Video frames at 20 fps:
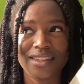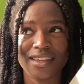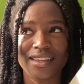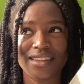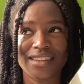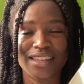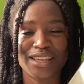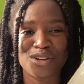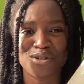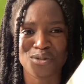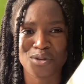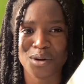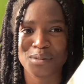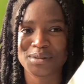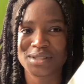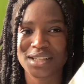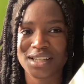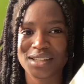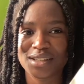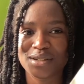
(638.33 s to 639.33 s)
they grew up
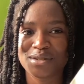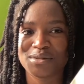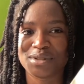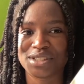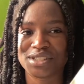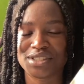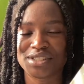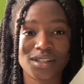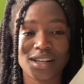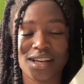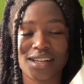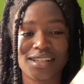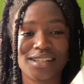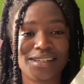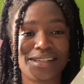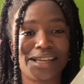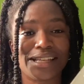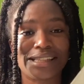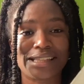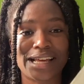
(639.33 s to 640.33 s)
together, which I
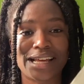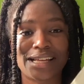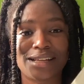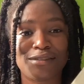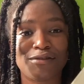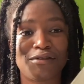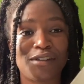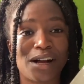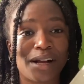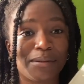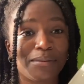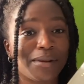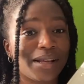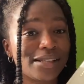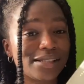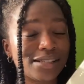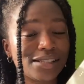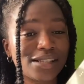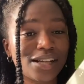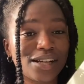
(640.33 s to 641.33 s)
didn't get that vibe
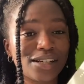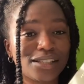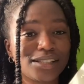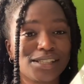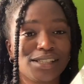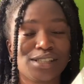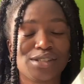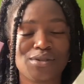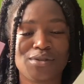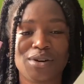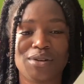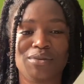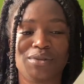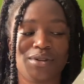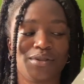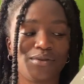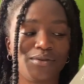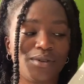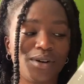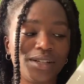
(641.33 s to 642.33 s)
necessarily, so I would
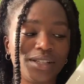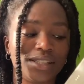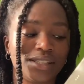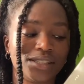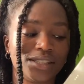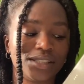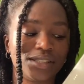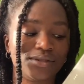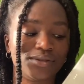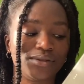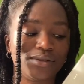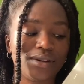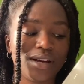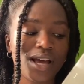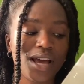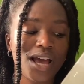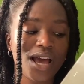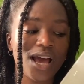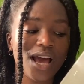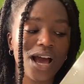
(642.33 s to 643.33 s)
have wanted to
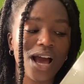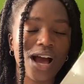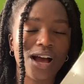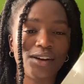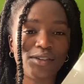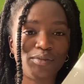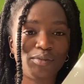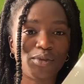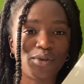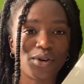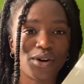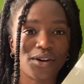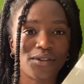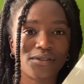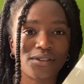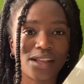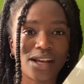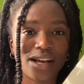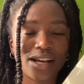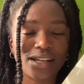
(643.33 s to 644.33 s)
have more
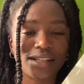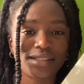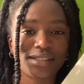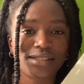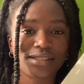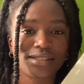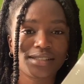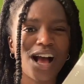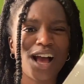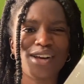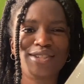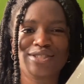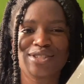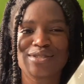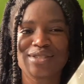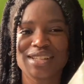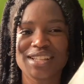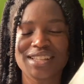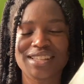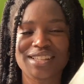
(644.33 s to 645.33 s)
of that. I also
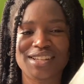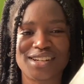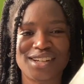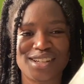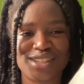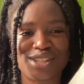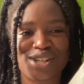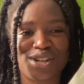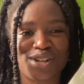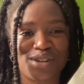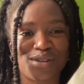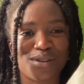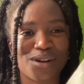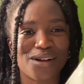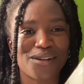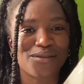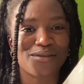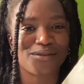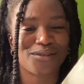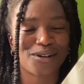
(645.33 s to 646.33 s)
think their
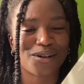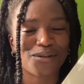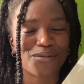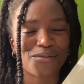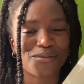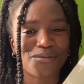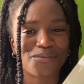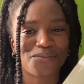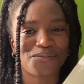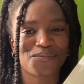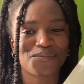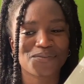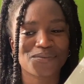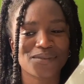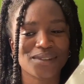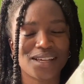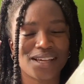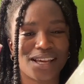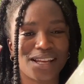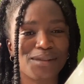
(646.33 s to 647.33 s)
turnaround from
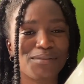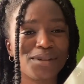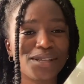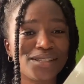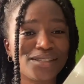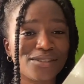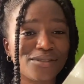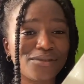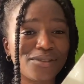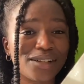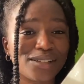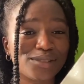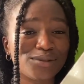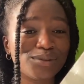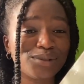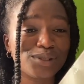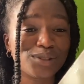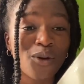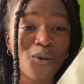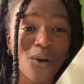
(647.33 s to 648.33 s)
enemies to friends
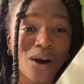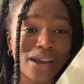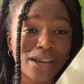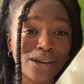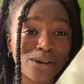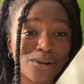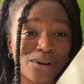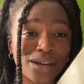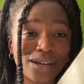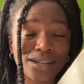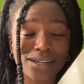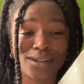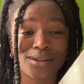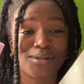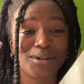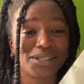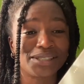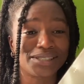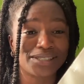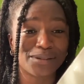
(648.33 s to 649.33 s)
was quite quick and
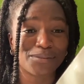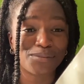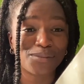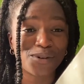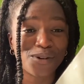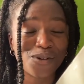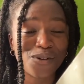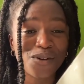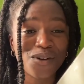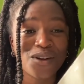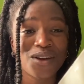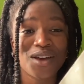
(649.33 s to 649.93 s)
quite simple,